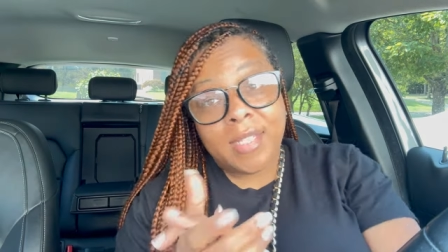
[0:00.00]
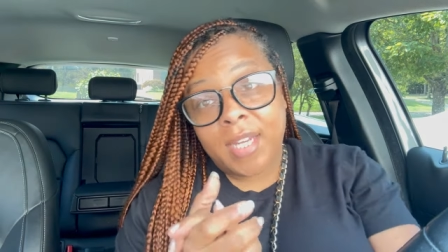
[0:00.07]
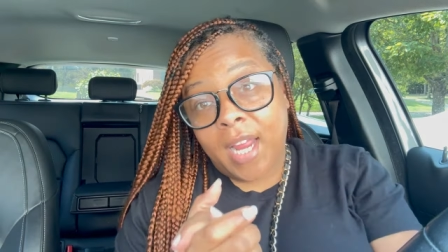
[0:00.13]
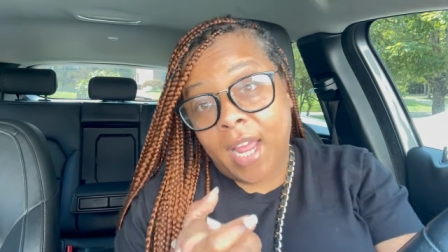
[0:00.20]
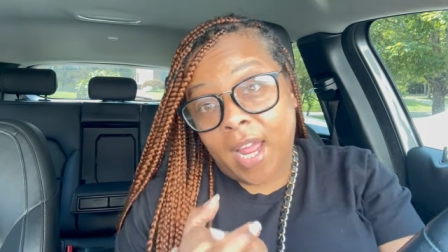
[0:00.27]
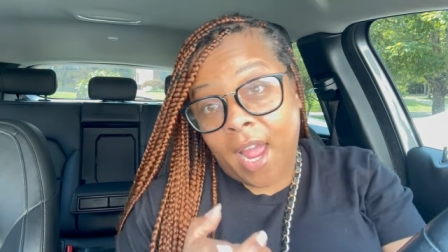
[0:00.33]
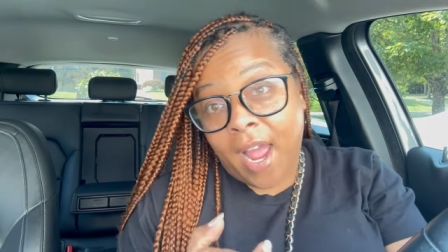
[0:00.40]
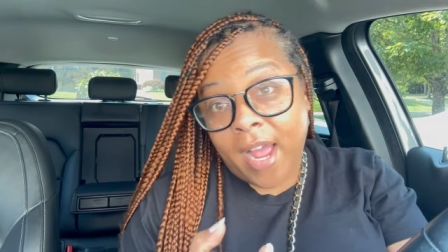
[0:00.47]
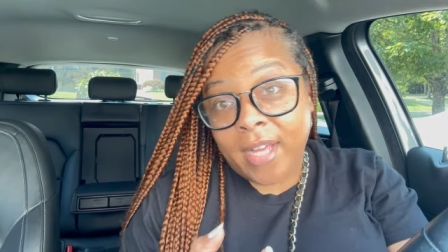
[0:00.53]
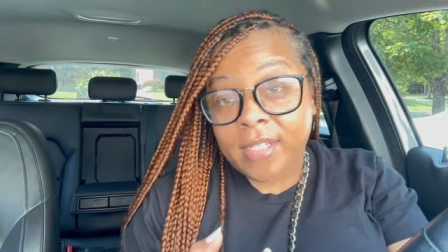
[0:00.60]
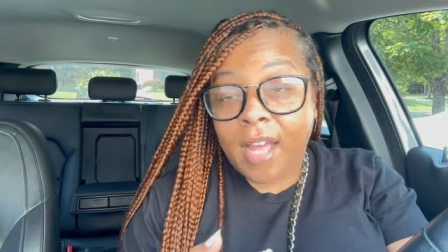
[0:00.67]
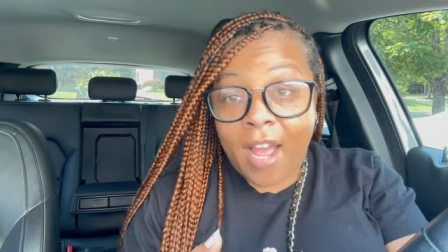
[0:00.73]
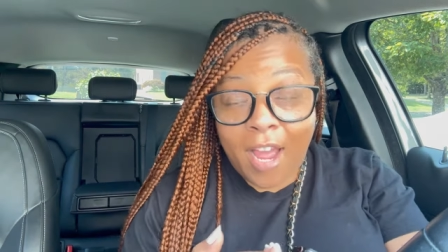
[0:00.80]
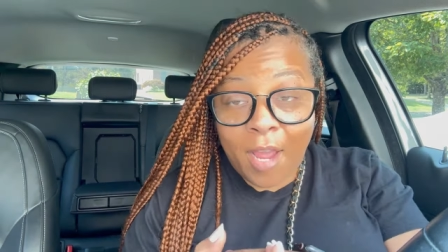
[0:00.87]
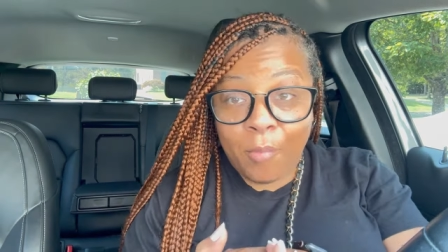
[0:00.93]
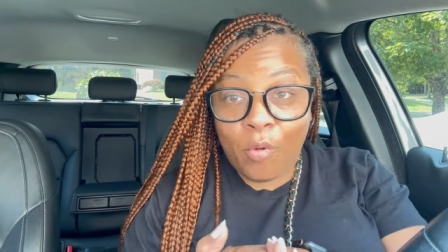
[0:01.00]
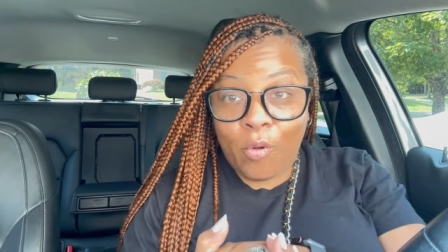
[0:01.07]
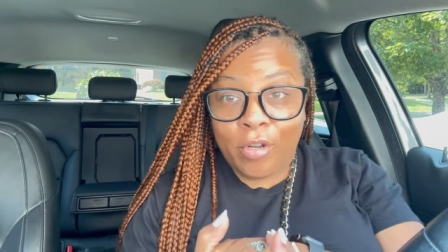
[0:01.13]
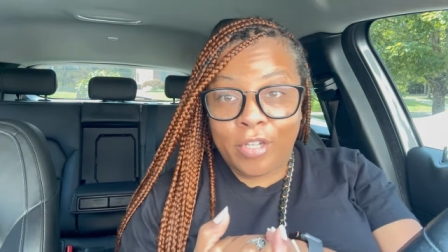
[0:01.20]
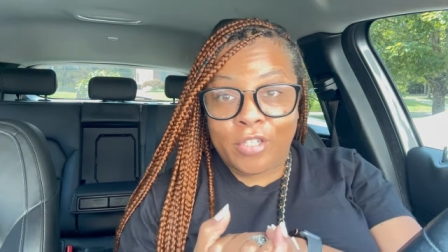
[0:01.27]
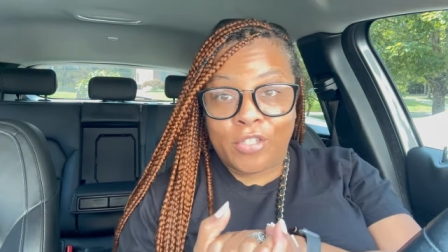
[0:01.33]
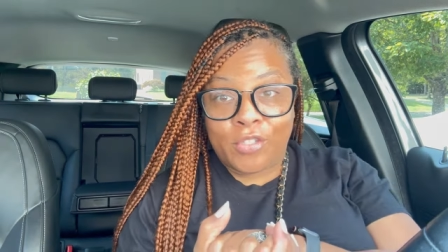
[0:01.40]
today, guys, I'm
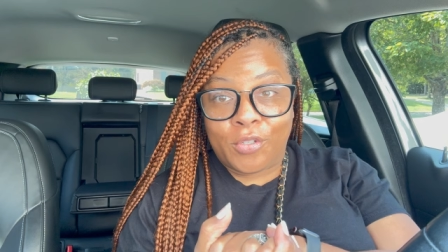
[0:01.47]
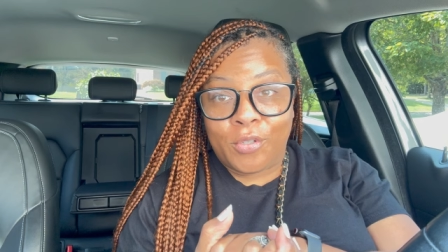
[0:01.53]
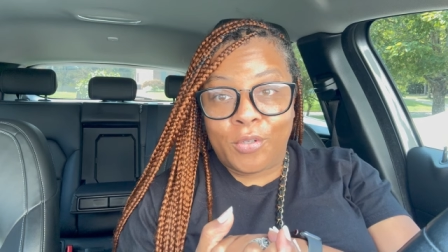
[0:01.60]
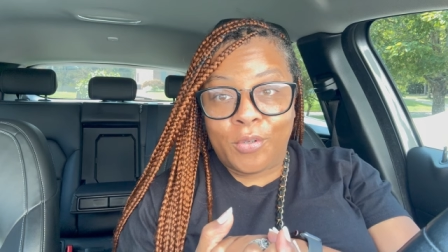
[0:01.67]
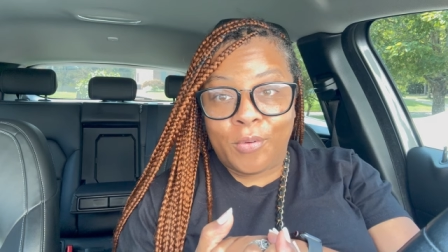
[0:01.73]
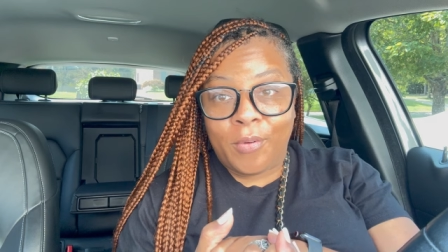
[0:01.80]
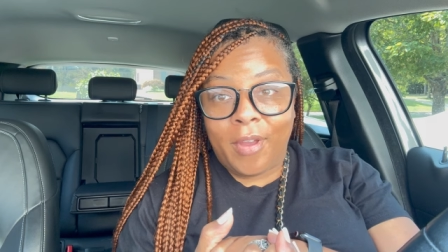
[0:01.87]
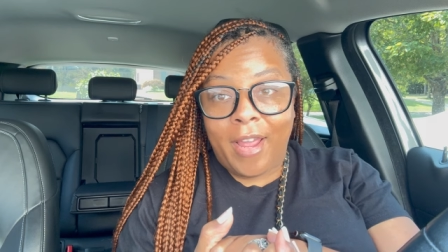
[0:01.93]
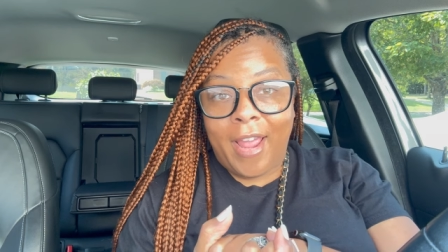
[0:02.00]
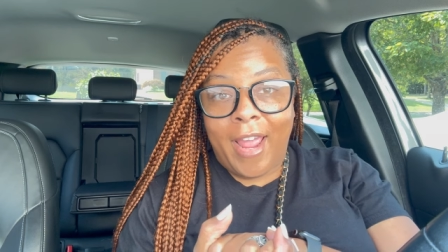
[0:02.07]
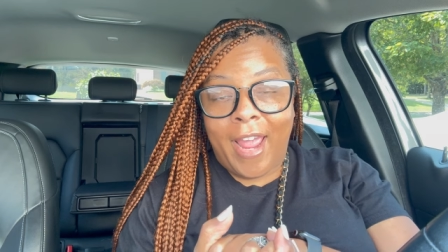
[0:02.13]
going to do